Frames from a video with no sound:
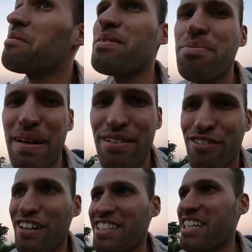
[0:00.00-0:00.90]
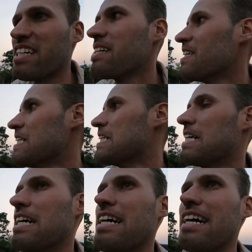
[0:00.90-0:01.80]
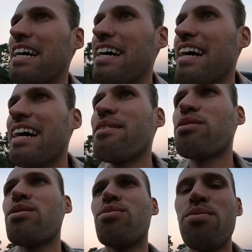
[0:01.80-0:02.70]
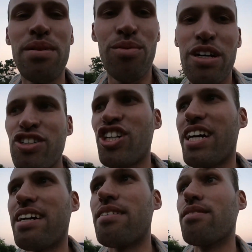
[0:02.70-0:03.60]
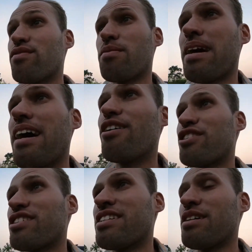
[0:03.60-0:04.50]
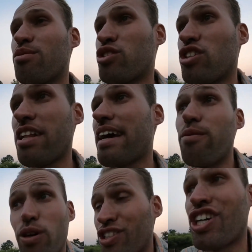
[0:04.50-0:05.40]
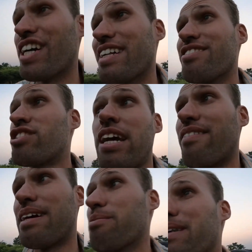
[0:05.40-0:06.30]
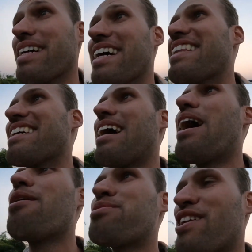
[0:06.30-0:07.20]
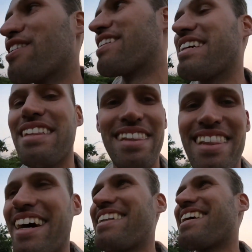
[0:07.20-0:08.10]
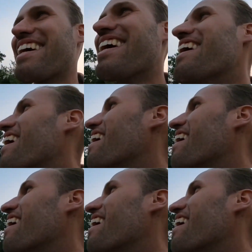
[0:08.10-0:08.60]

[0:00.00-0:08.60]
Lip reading: Pretty painful actually. And there was a woman watching from her house and she was just like watching and staring at me and did absolutely nothing.